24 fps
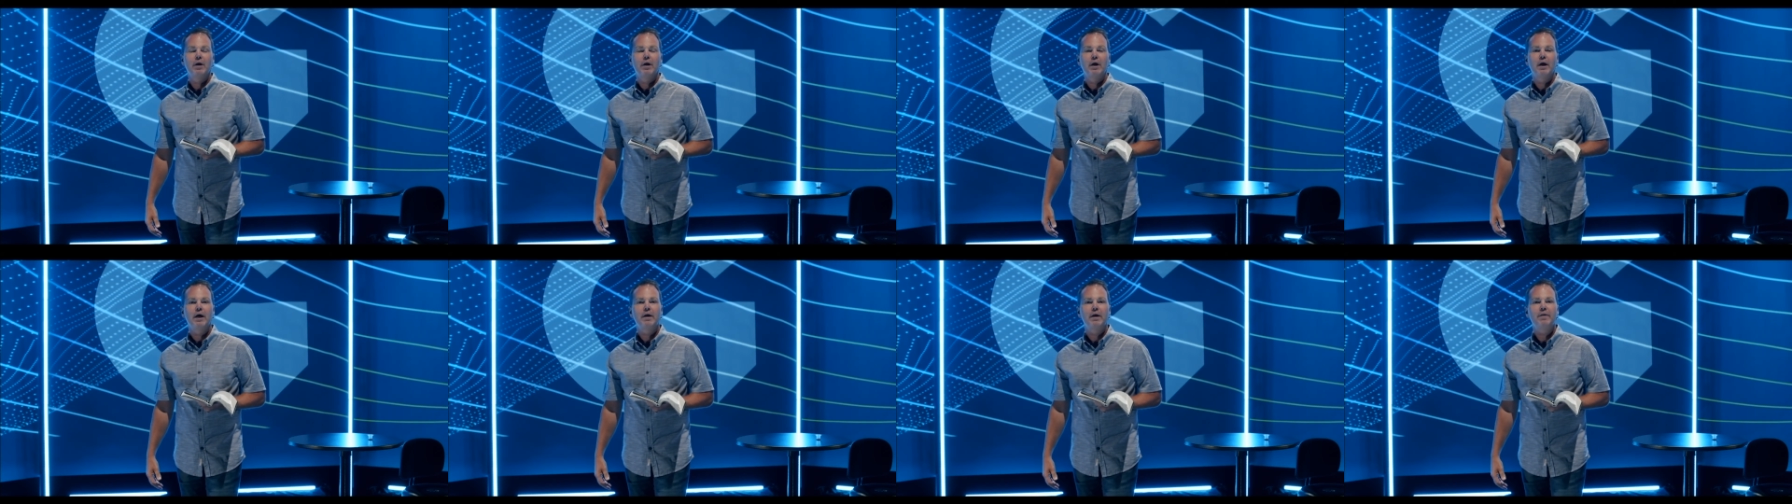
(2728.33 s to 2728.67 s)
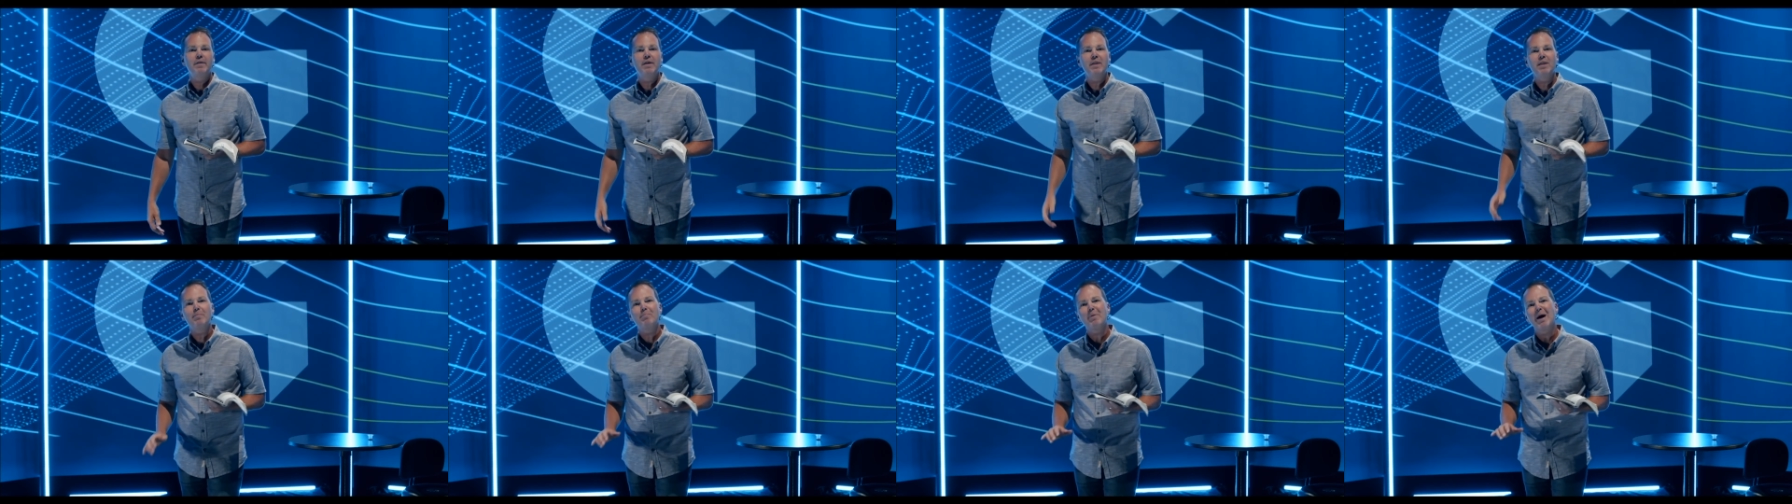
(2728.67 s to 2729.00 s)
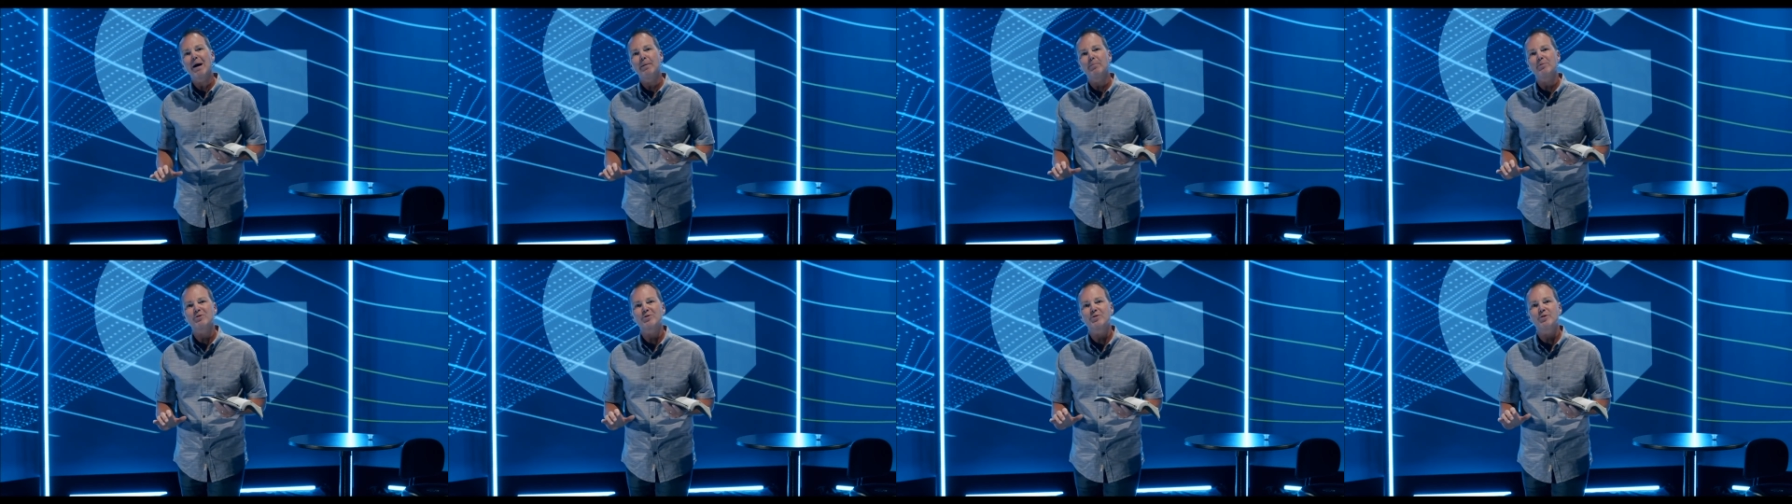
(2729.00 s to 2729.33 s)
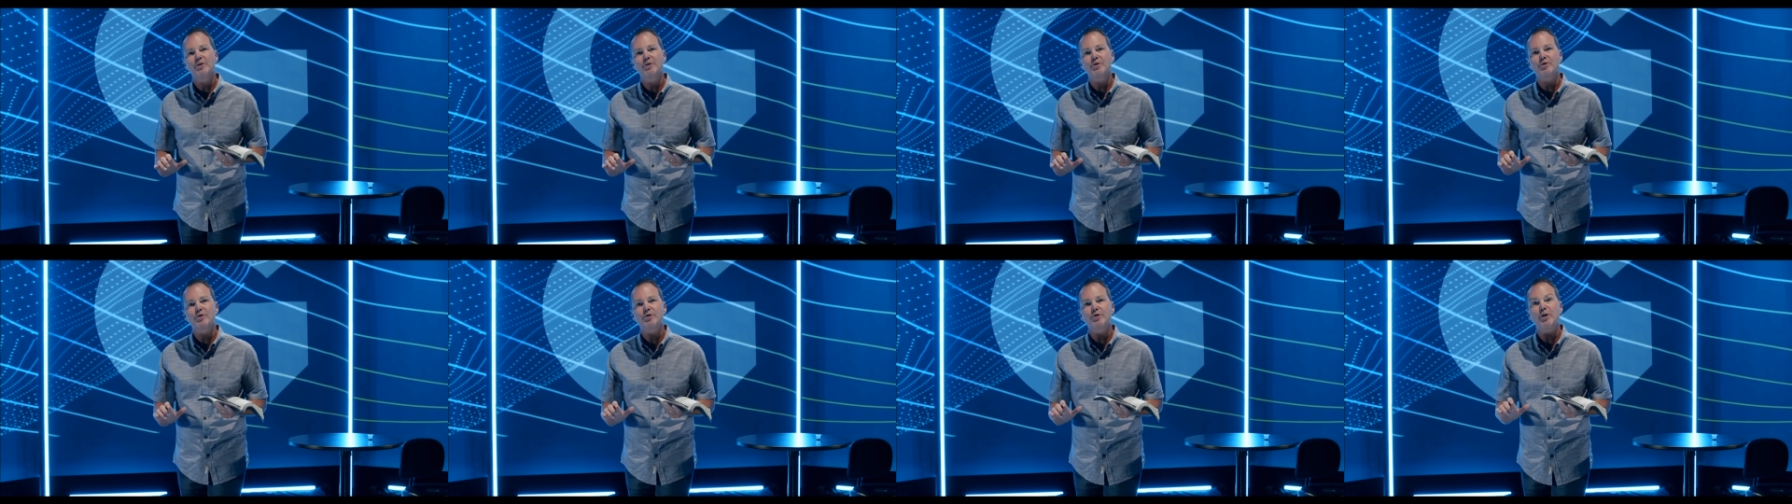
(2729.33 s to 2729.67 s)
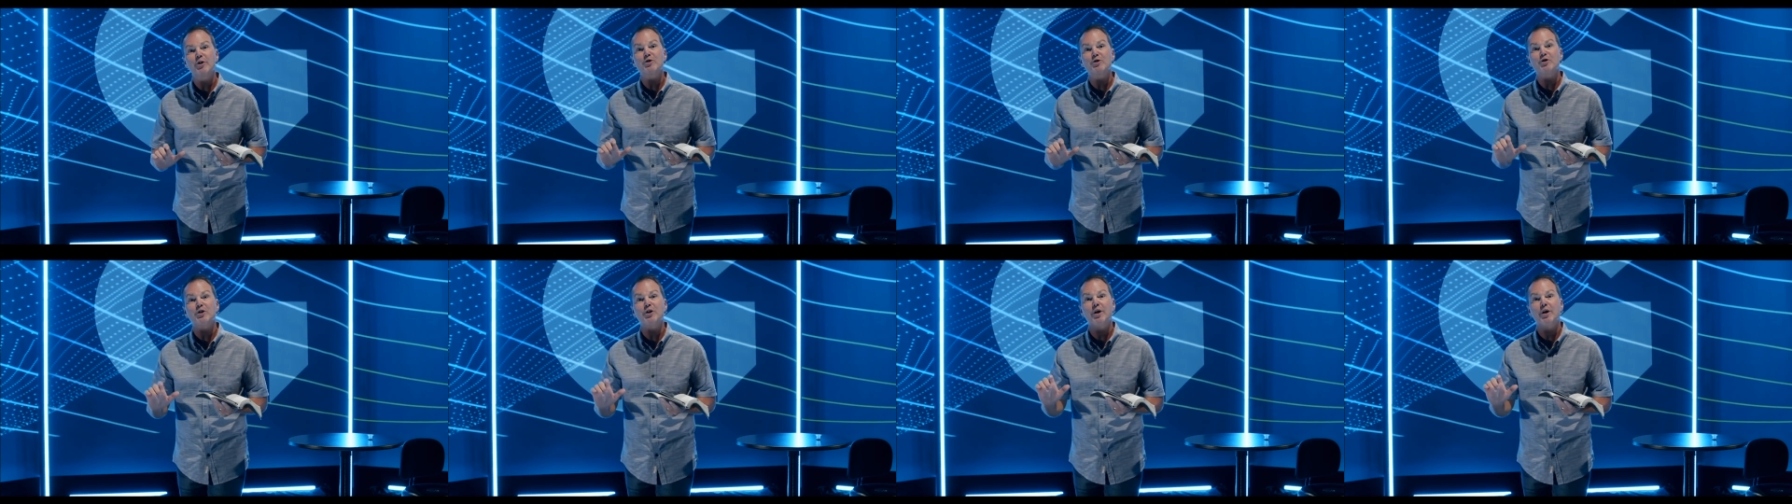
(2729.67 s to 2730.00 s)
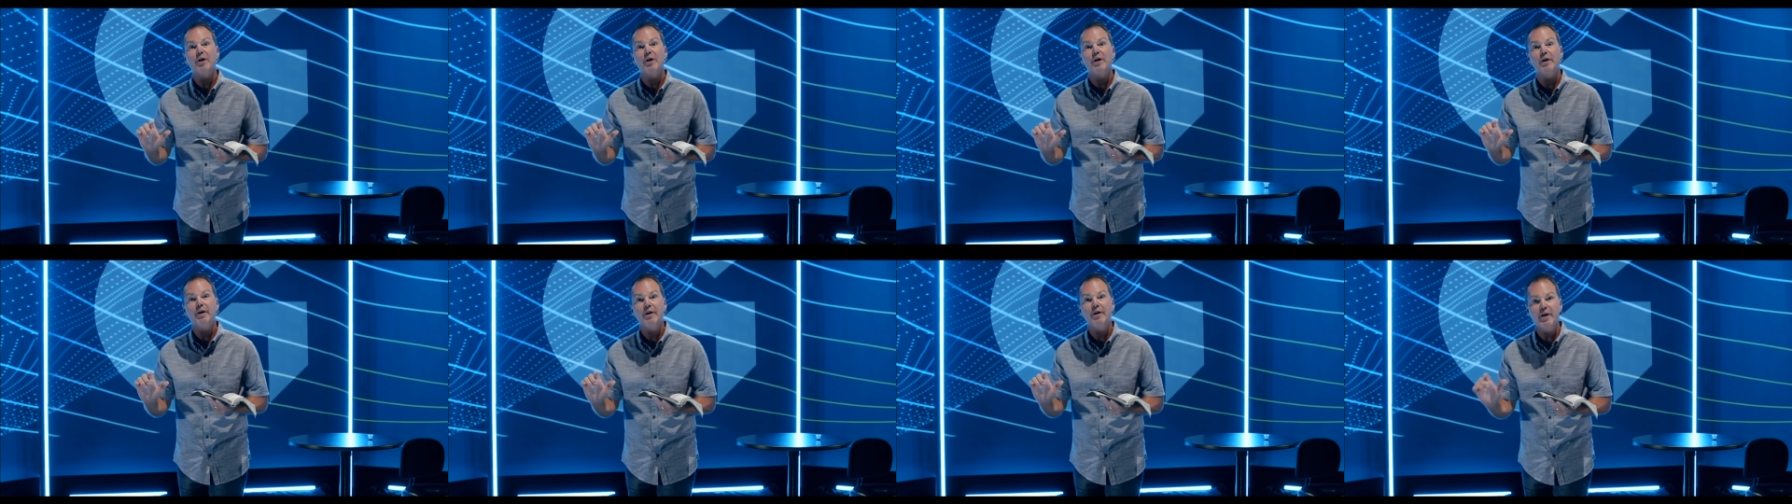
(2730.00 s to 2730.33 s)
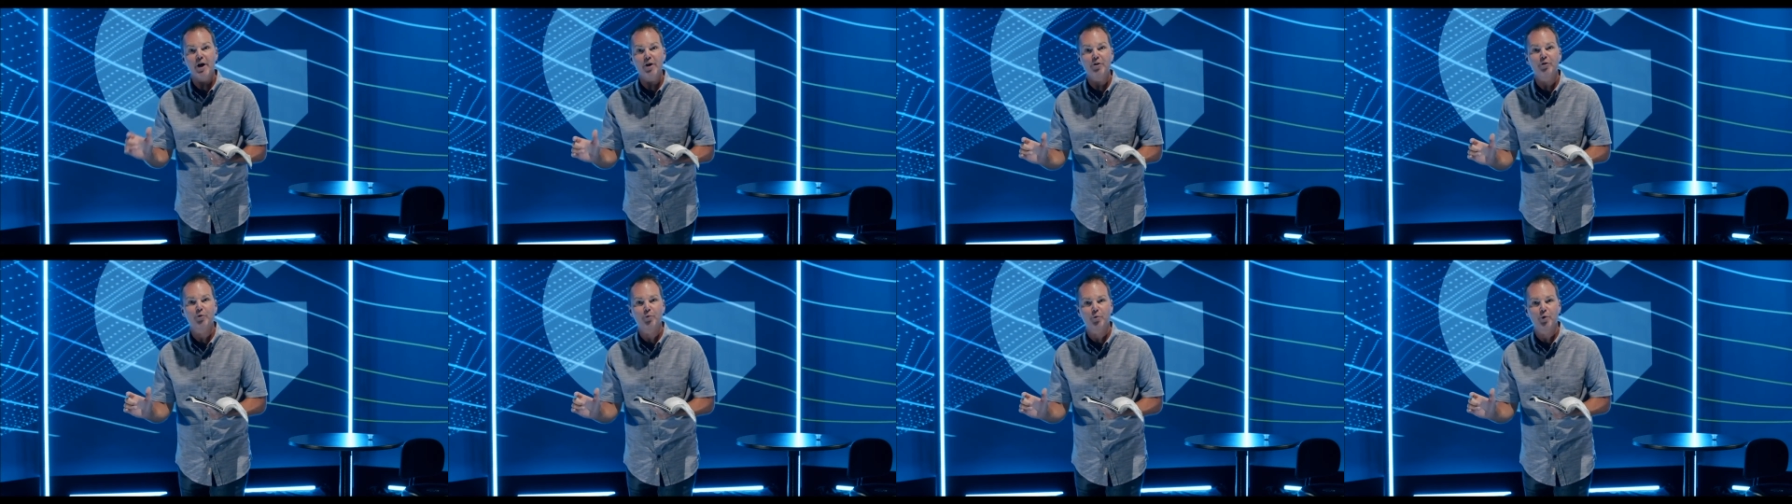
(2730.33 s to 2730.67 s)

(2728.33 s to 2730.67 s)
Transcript: And then the Bible says there's another